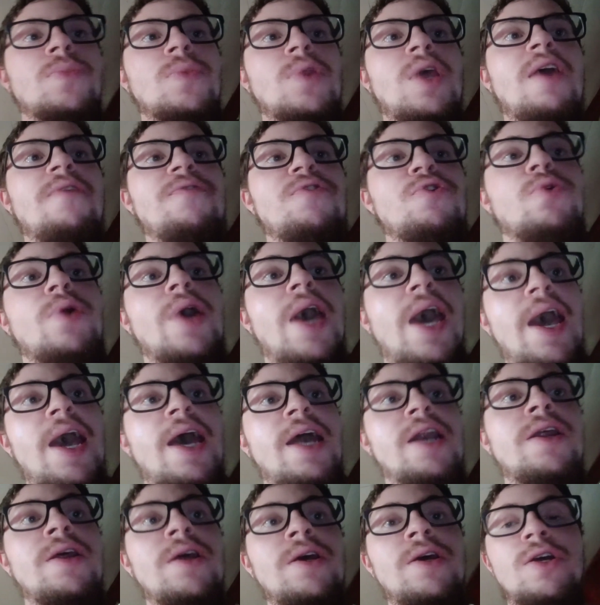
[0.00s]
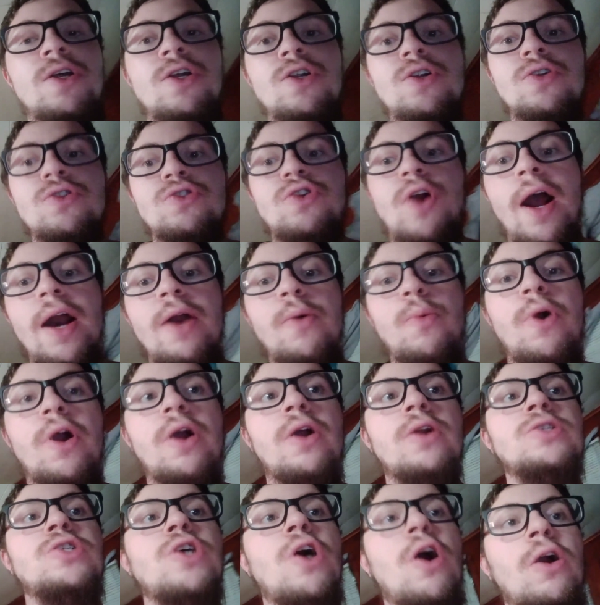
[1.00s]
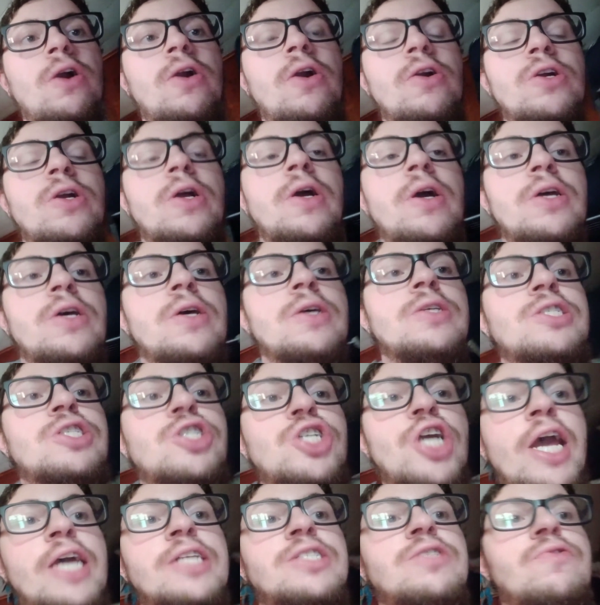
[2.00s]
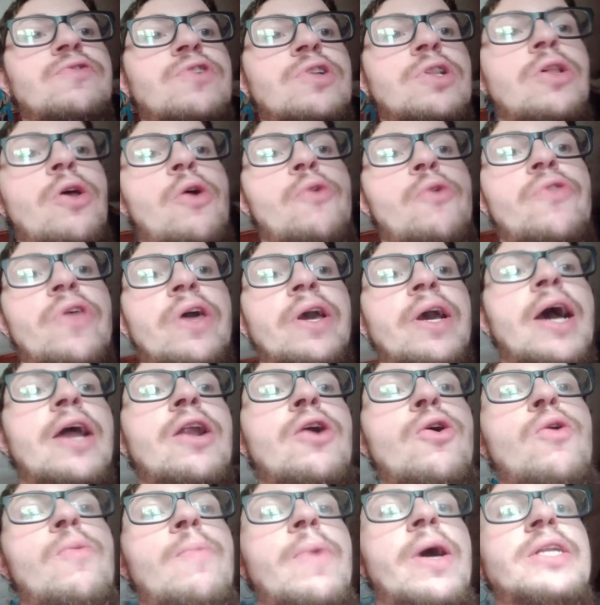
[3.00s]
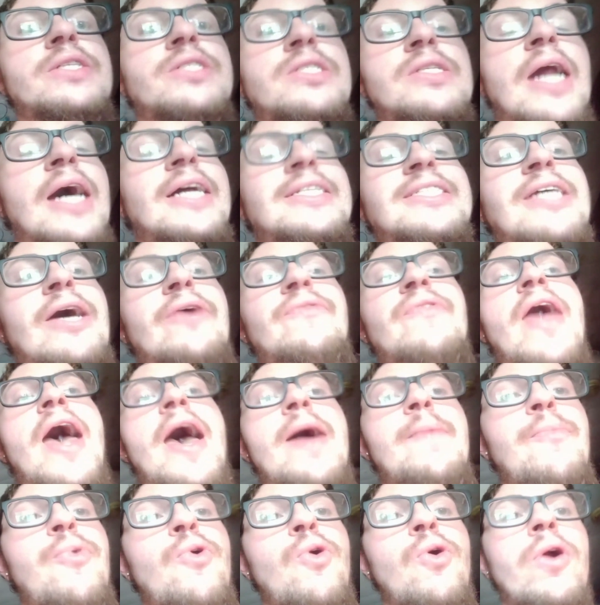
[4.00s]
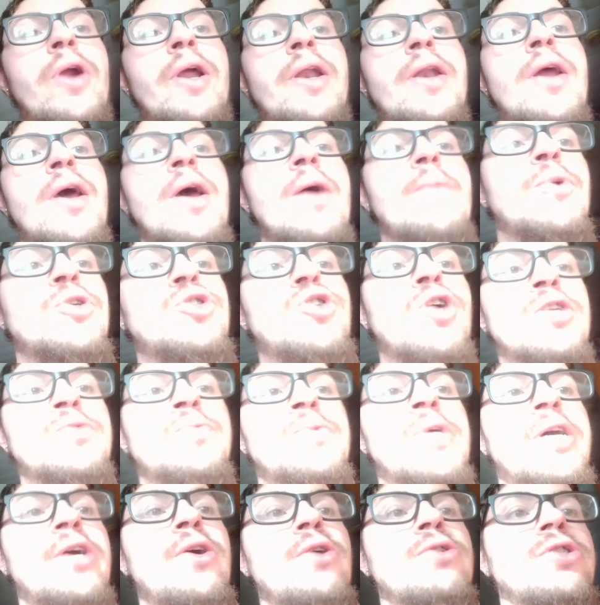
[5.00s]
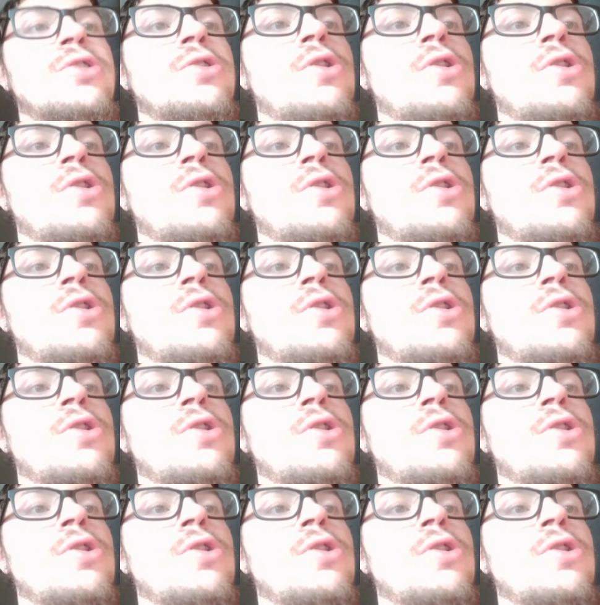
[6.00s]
if you can, try to wear darker shades of clothing. I know it might not sound that important, but trust me, it goes a